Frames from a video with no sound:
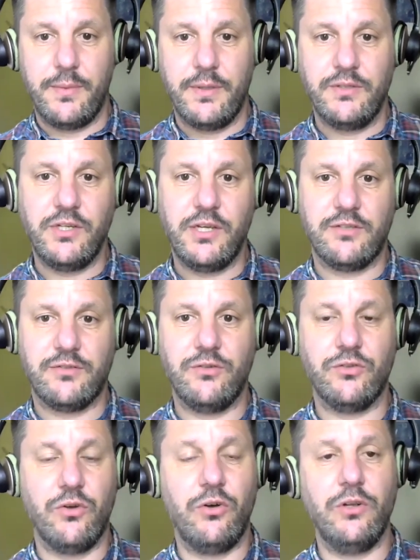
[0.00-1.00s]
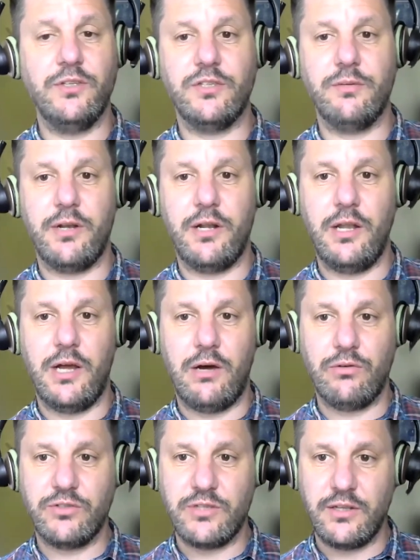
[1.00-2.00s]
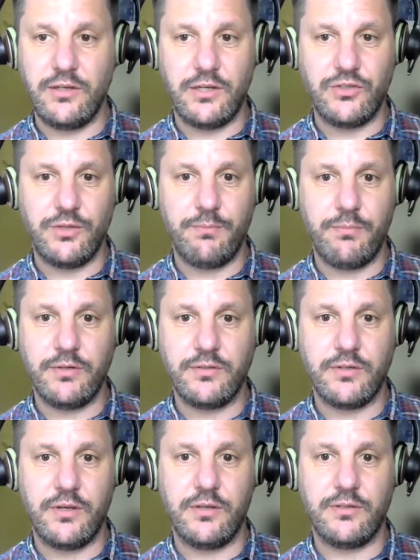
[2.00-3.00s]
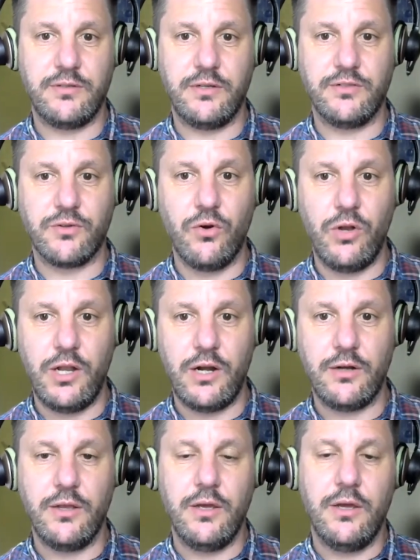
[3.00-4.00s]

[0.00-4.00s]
She has not only several outstanding achievements as a scholar,